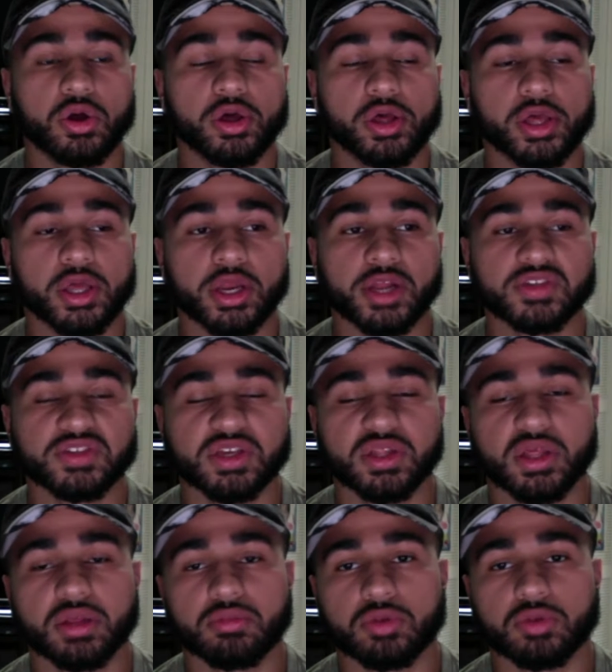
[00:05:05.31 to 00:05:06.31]
And I say
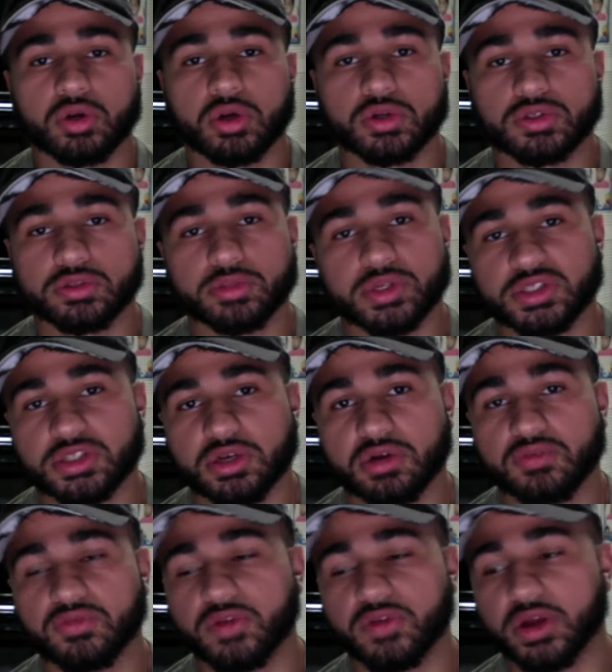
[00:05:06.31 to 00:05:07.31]
that in regards to
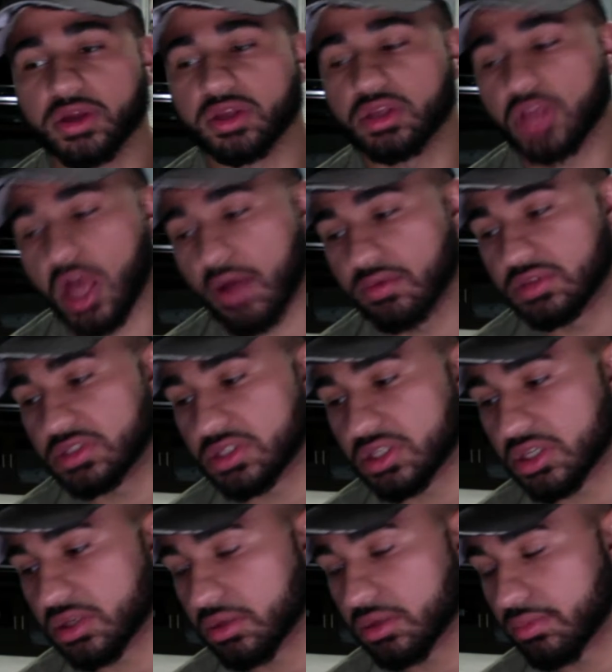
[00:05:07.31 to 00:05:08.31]
myself.
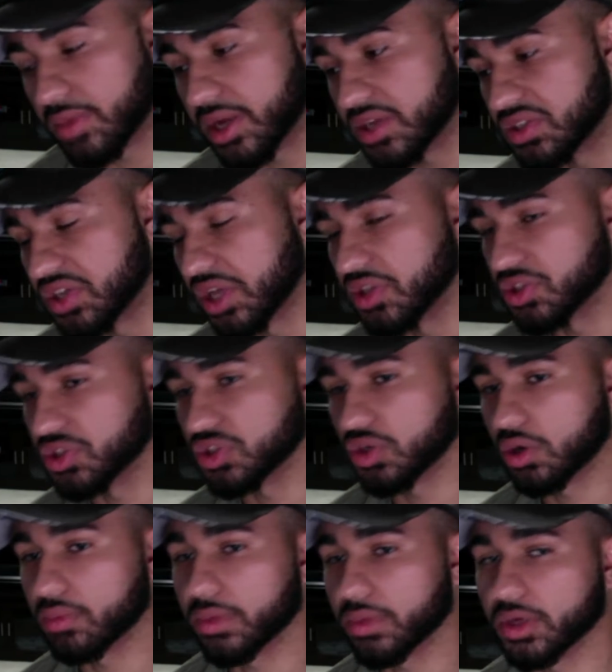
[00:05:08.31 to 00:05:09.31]
Obviously, my intentions
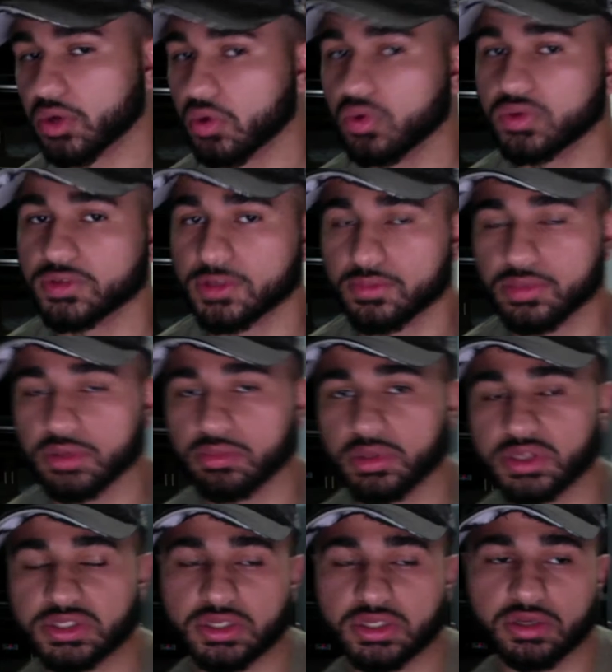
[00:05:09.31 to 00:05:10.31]
are, my goal is to beat
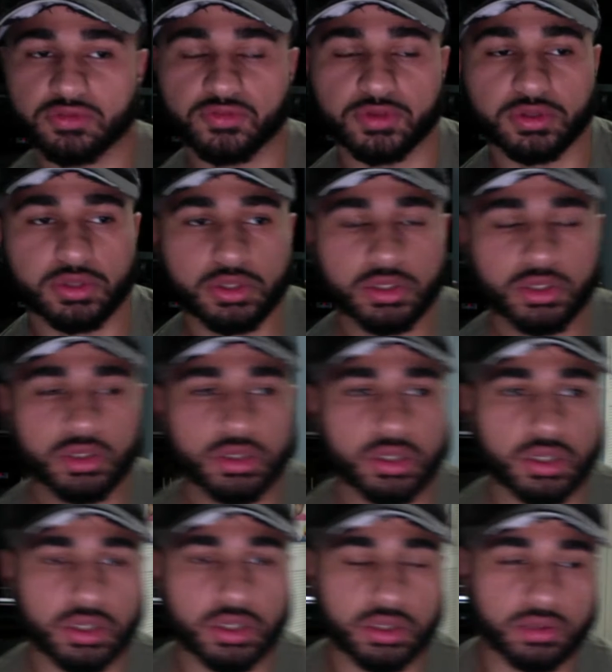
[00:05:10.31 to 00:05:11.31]
myself and,
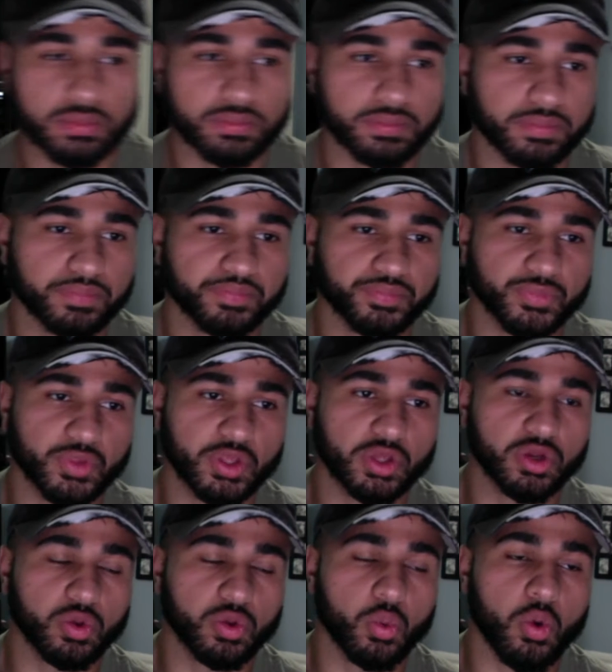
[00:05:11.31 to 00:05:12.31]

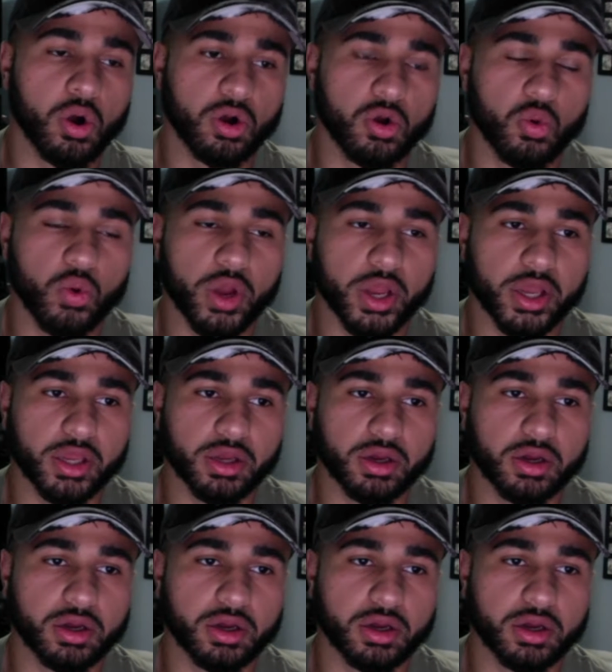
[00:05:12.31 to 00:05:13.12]
walk away